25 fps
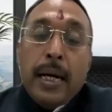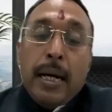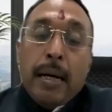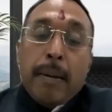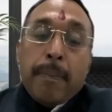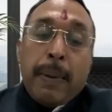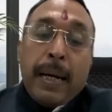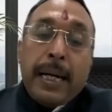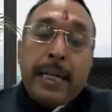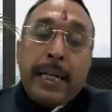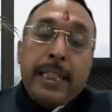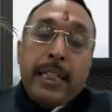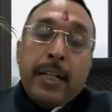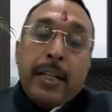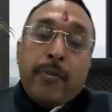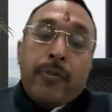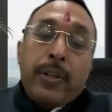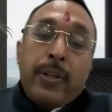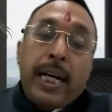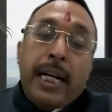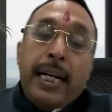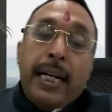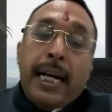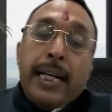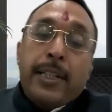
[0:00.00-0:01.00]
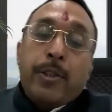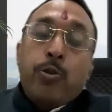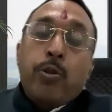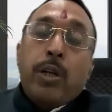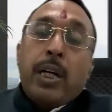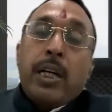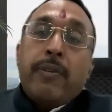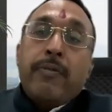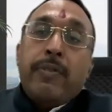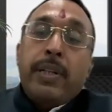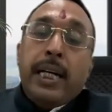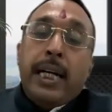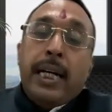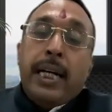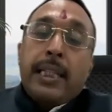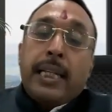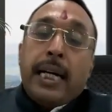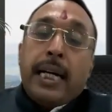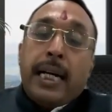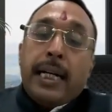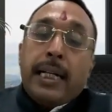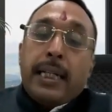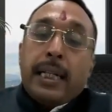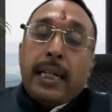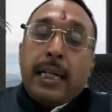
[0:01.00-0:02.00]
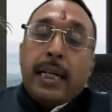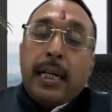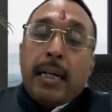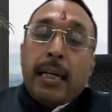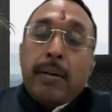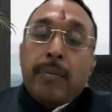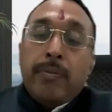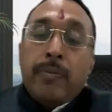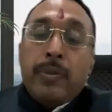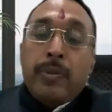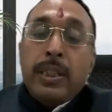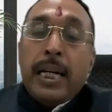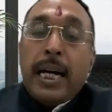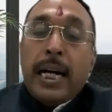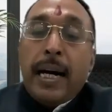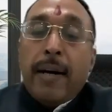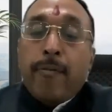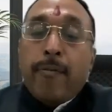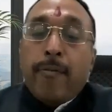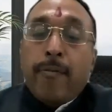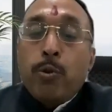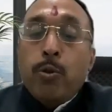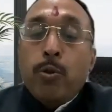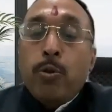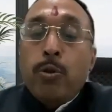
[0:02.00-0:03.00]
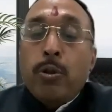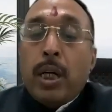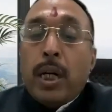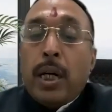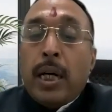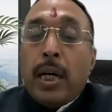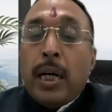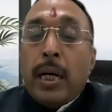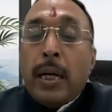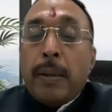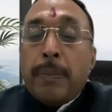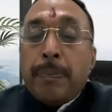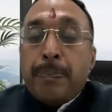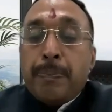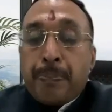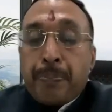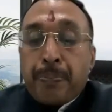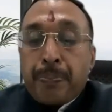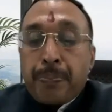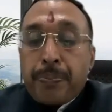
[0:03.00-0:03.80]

My dear friend, as you are aware that we have to,